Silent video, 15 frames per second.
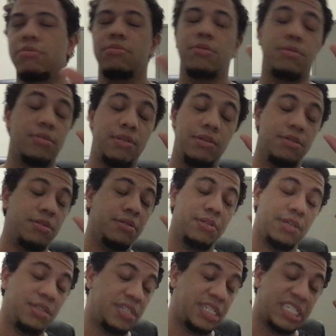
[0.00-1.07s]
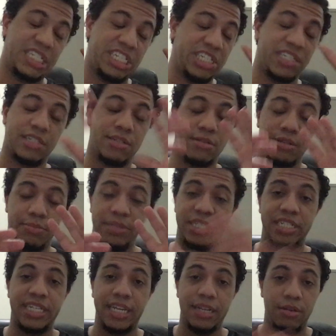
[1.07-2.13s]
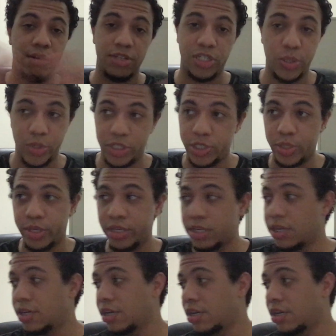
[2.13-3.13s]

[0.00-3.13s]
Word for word: It's just let me just say, long story short.